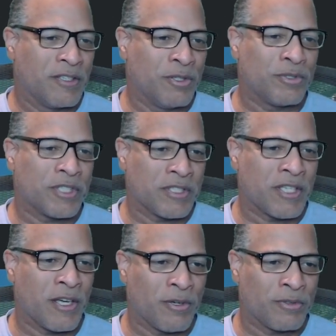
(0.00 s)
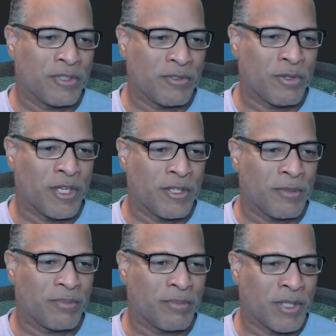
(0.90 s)
using Tau to trade
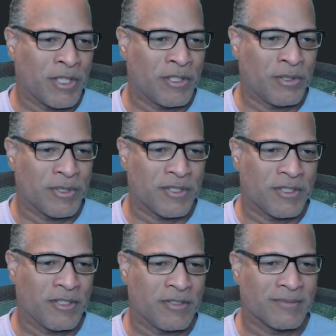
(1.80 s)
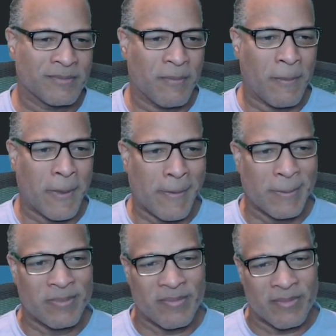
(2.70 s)
up my USD,
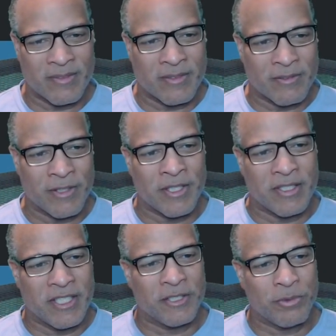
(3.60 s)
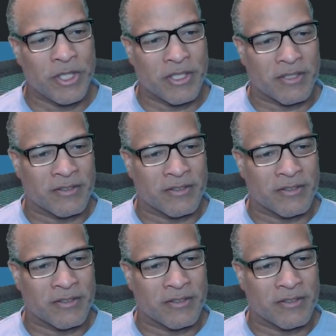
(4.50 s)
right, in a week.